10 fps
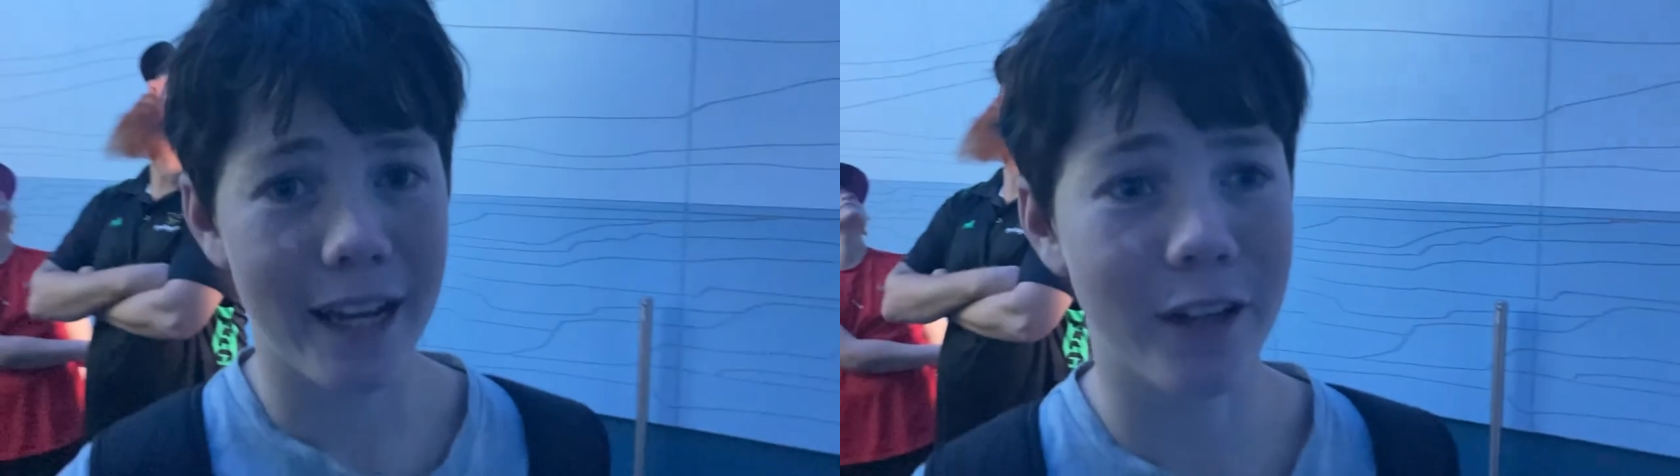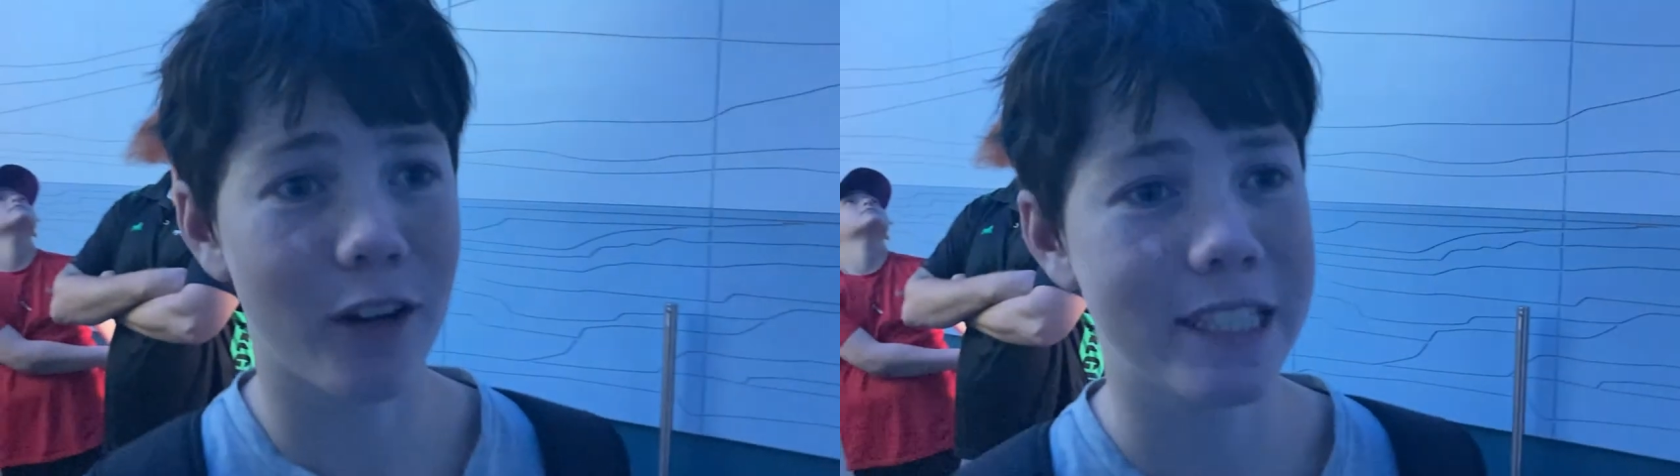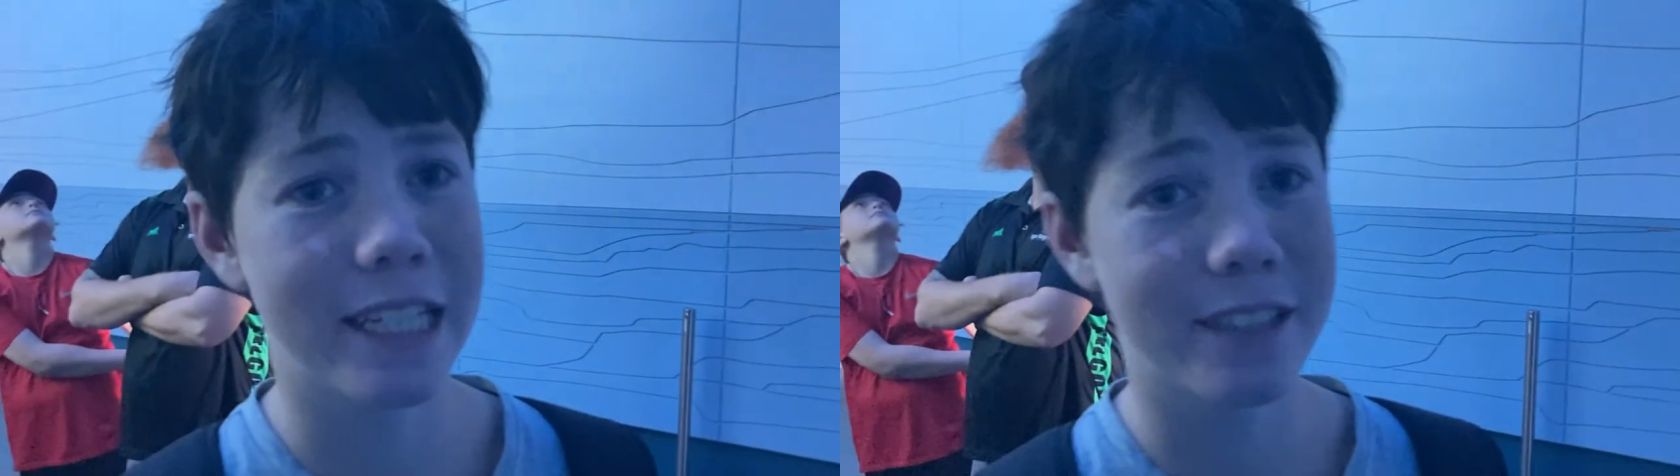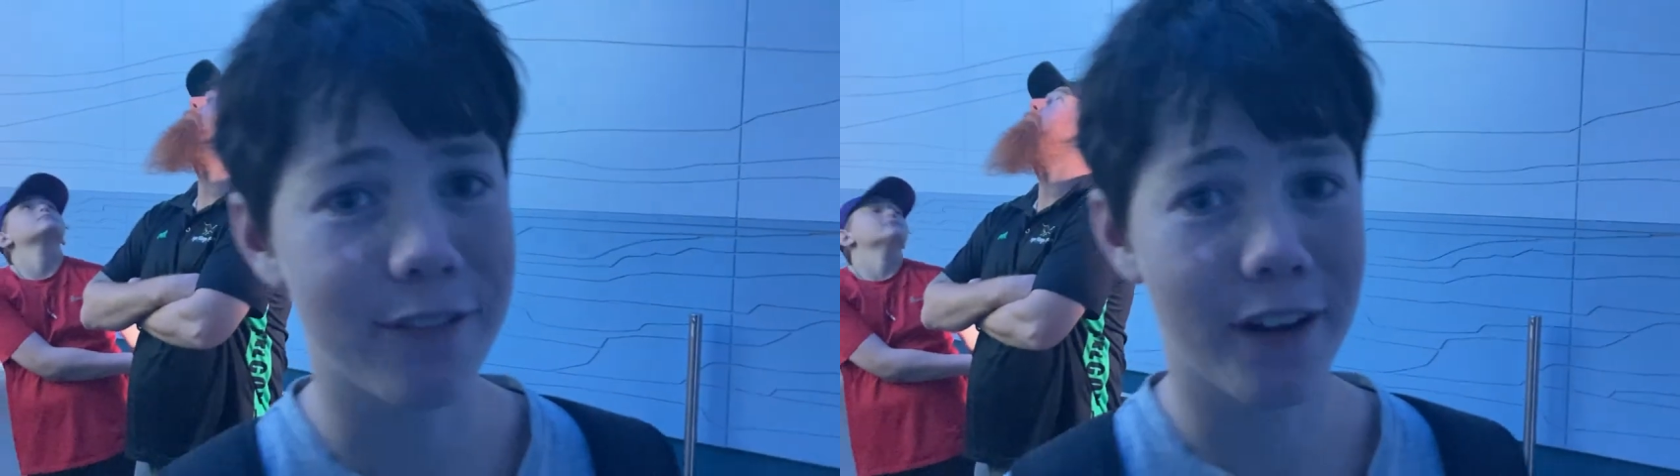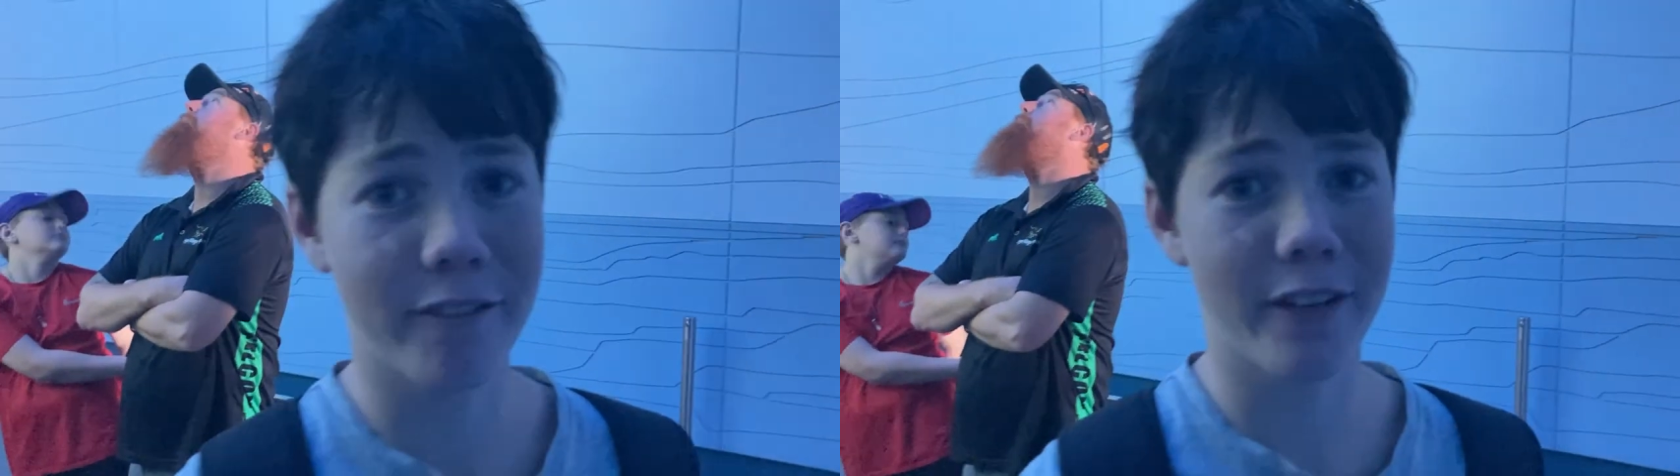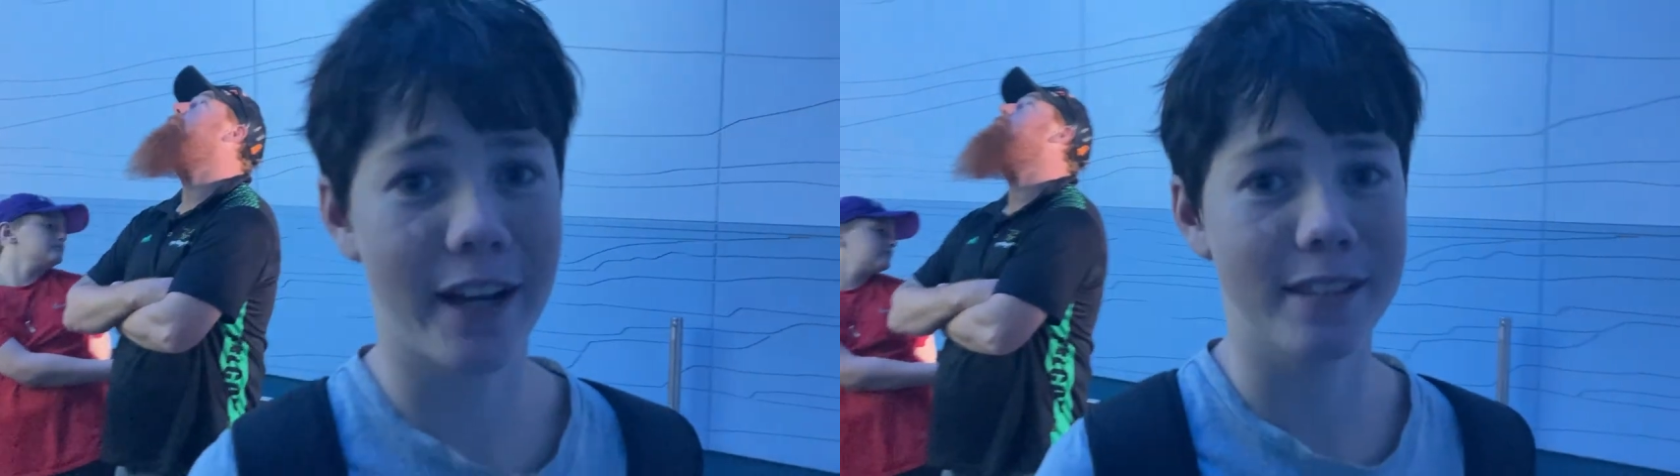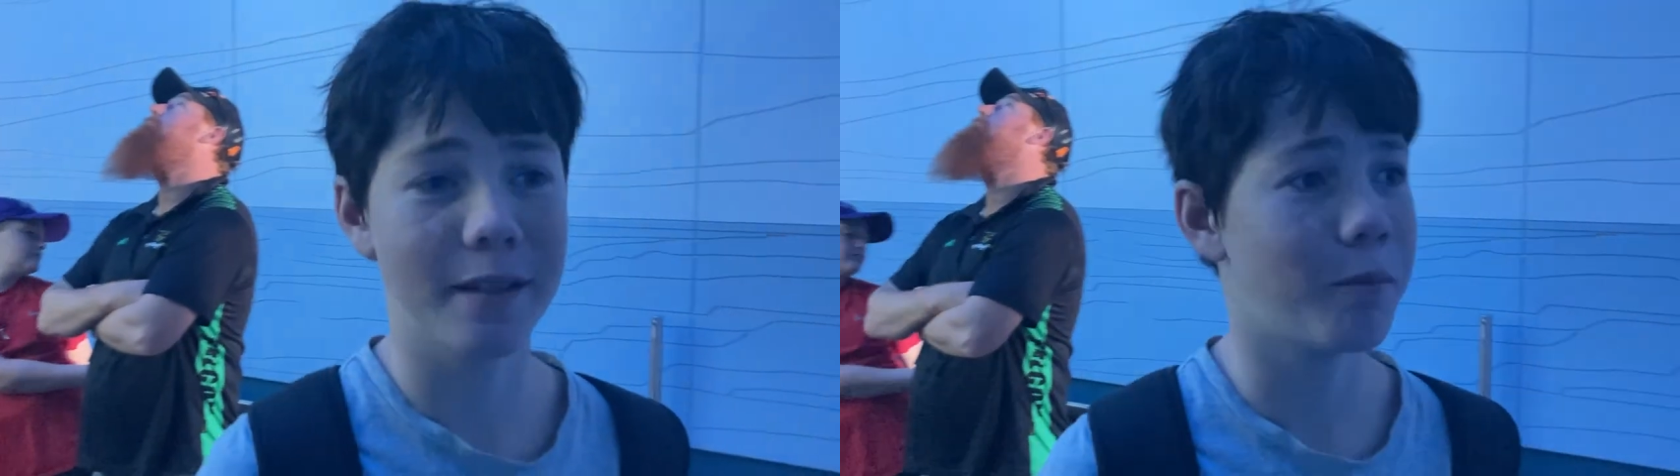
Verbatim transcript: Hey guys, here's a fun fact.